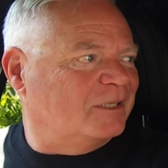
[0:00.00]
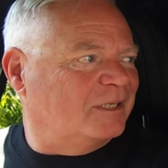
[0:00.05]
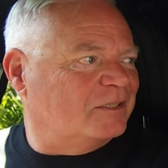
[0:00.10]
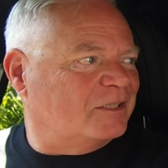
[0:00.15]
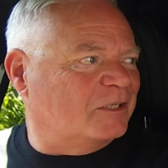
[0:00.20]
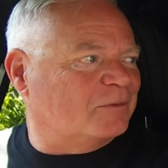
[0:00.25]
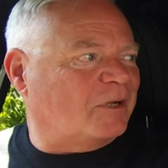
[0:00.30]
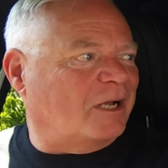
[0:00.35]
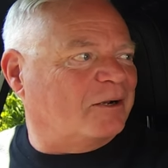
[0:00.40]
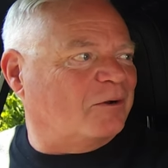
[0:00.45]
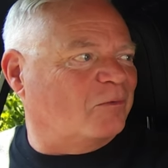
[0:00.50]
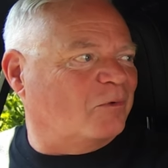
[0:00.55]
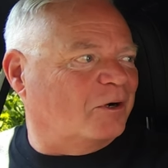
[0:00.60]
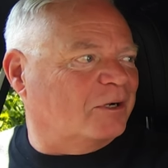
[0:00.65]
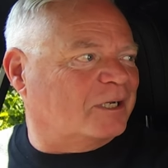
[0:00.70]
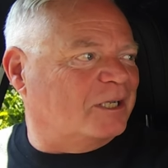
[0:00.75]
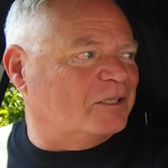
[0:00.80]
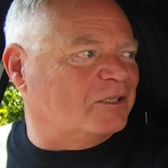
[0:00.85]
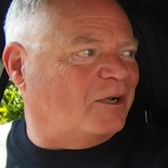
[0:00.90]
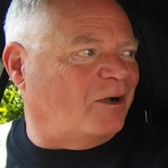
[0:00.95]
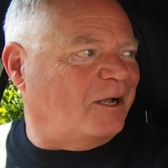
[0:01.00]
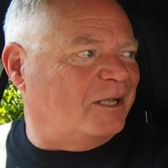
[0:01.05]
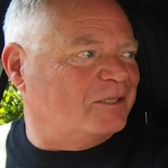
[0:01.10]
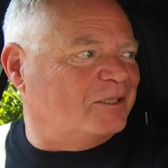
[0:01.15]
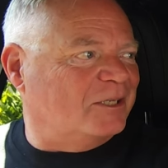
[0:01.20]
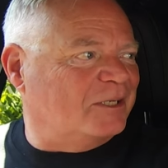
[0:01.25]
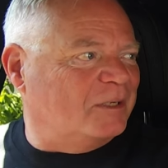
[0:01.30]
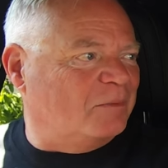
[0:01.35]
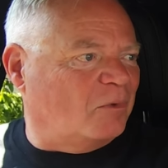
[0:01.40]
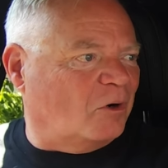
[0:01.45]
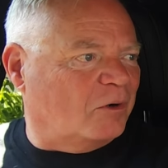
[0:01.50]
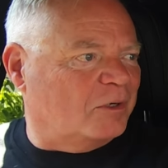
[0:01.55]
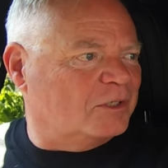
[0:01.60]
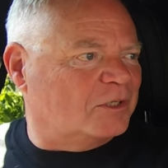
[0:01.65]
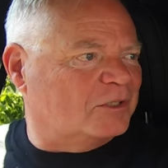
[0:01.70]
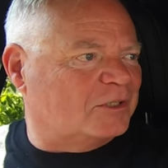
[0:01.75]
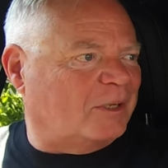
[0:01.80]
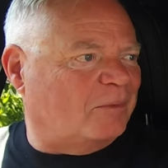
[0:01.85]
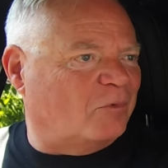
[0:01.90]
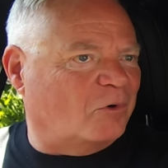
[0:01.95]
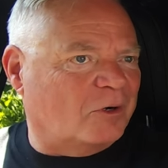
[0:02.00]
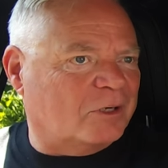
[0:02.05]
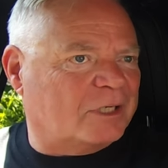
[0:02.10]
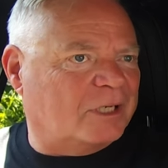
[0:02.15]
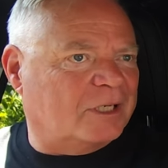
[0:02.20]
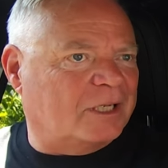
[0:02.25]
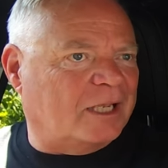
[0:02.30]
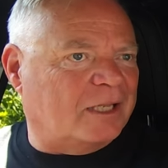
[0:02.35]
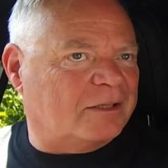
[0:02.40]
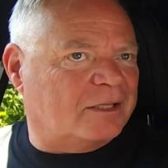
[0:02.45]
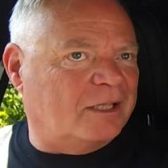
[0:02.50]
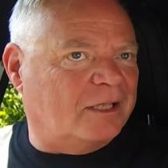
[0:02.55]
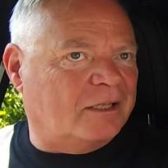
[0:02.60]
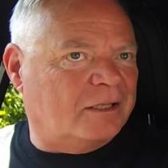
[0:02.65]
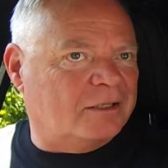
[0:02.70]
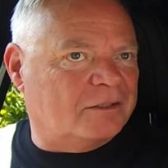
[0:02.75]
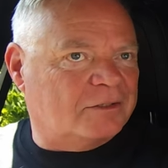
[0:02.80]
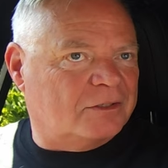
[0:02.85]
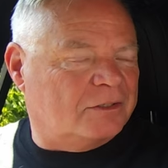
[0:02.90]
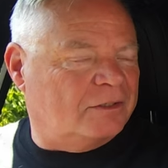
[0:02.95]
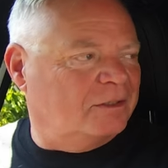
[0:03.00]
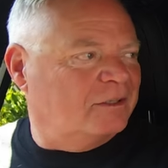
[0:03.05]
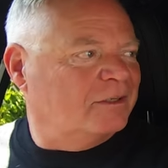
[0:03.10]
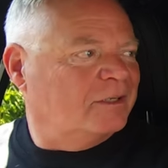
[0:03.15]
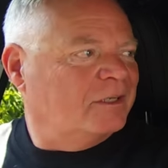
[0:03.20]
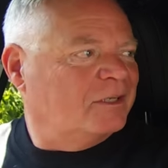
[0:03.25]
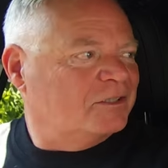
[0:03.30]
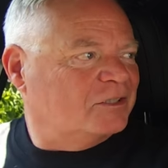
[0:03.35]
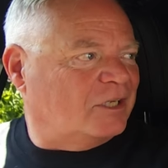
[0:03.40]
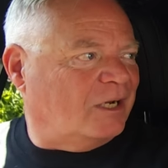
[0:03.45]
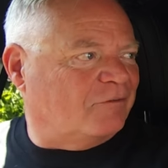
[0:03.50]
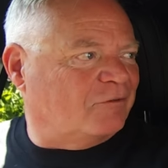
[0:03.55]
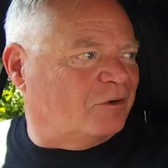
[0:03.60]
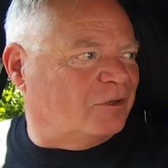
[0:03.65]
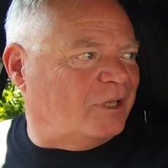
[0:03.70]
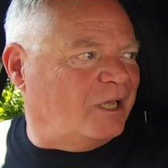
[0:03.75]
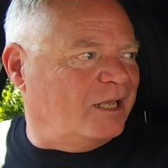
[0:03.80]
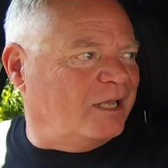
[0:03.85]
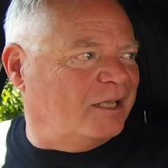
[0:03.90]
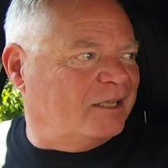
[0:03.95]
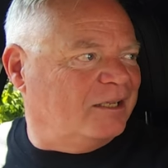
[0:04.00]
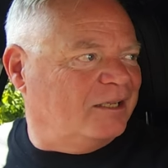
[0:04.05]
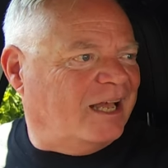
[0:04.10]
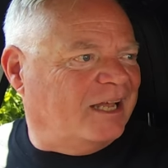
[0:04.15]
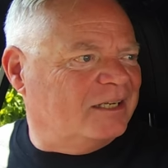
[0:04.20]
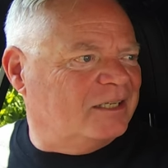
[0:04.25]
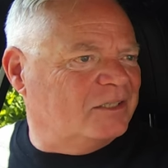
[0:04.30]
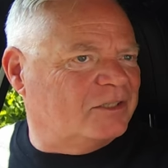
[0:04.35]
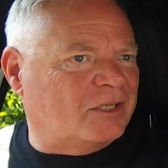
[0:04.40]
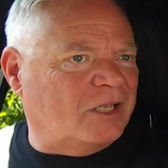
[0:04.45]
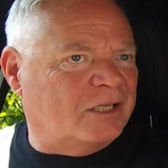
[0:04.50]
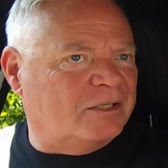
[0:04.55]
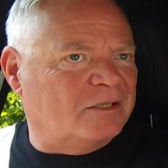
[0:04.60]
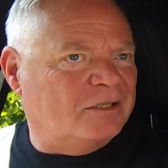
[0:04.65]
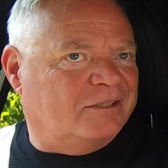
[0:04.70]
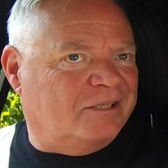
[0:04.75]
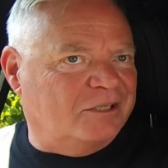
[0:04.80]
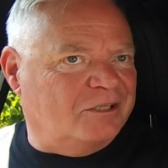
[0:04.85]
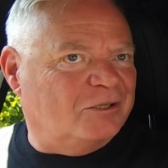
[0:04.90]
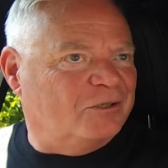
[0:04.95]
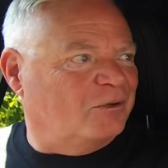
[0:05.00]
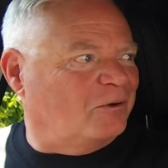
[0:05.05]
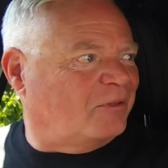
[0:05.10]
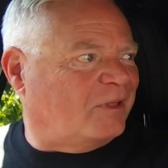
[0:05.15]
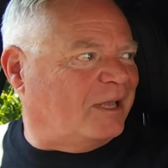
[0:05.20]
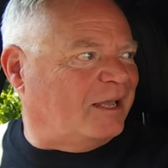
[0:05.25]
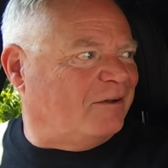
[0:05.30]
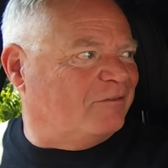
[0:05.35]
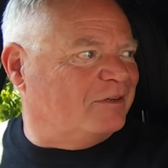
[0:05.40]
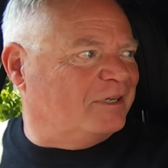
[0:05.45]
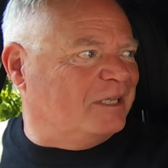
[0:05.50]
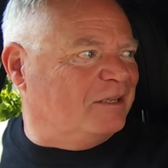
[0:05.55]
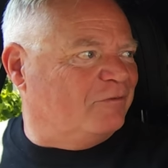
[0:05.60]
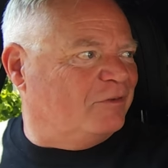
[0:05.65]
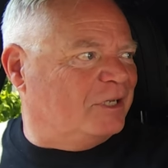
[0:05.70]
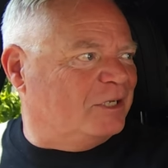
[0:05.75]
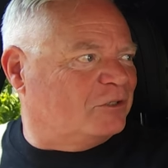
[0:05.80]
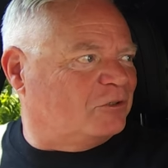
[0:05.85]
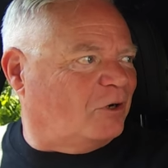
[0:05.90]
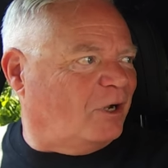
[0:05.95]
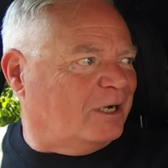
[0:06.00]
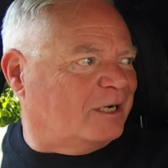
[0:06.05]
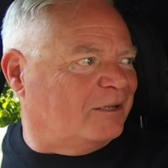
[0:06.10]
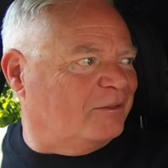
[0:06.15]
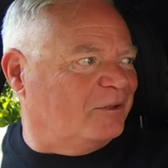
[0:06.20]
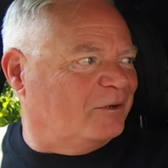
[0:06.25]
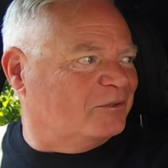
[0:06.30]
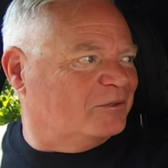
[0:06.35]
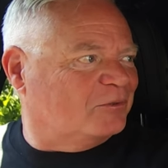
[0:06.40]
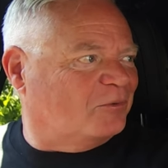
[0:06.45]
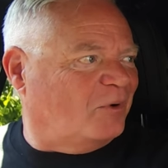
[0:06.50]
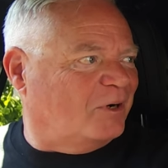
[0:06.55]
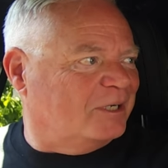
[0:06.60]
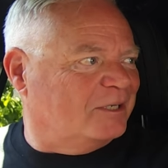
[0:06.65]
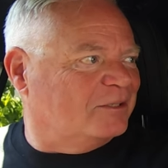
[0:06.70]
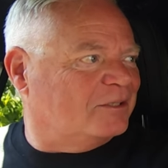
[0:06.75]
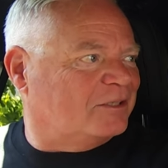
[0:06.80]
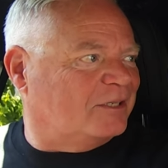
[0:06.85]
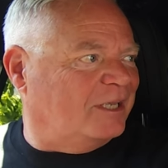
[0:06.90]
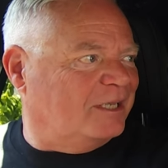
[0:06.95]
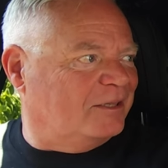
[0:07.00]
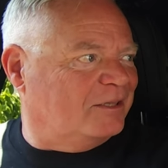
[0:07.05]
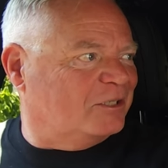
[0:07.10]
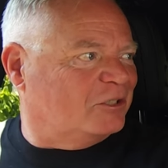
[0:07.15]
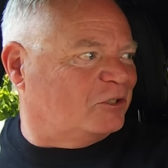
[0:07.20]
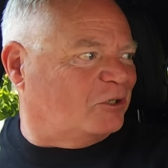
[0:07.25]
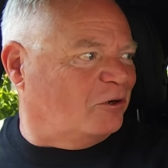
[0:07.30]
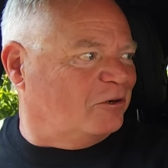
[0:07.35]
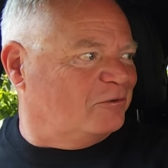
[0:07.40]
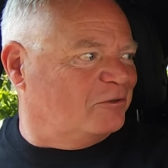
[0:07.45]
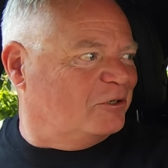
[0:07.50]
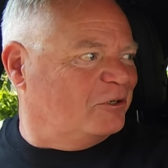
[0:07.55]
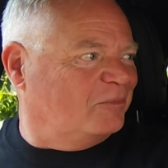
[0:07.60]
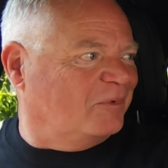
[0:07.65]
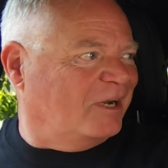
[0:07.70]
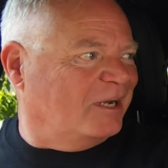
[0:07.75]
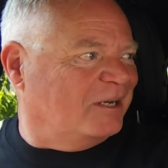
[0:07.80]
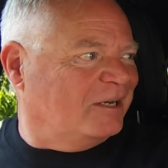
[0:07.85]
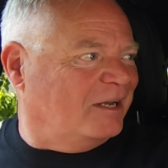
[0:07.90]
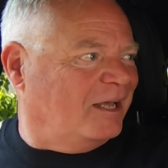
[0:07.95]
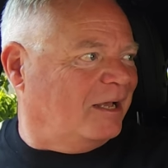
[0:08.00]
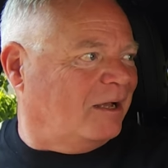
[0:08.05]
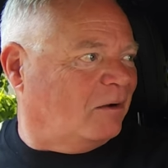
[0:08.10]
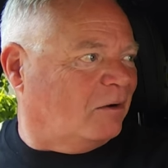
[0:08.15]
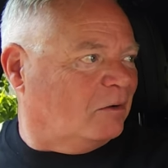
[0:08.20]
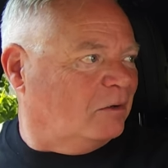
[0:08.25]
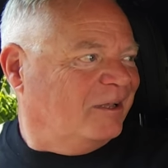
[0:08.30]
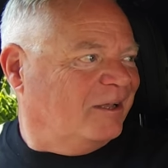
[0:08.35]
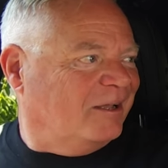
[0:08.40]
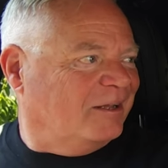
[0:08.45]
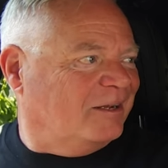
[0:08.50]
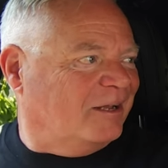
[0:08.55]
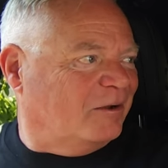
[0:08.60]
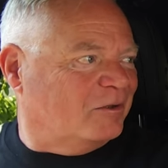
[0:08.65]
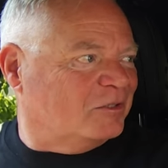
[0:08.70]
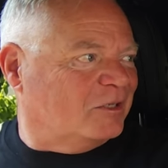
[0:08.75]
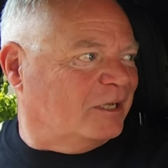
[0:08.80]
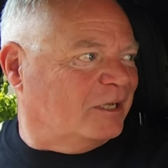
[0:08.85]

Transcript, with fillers: He says, well, I don't work at Dodge anymore. He says, I'm working at the Chevrolet. And he said, did you know they have an EV truck and there's one in the showroom right now? And I was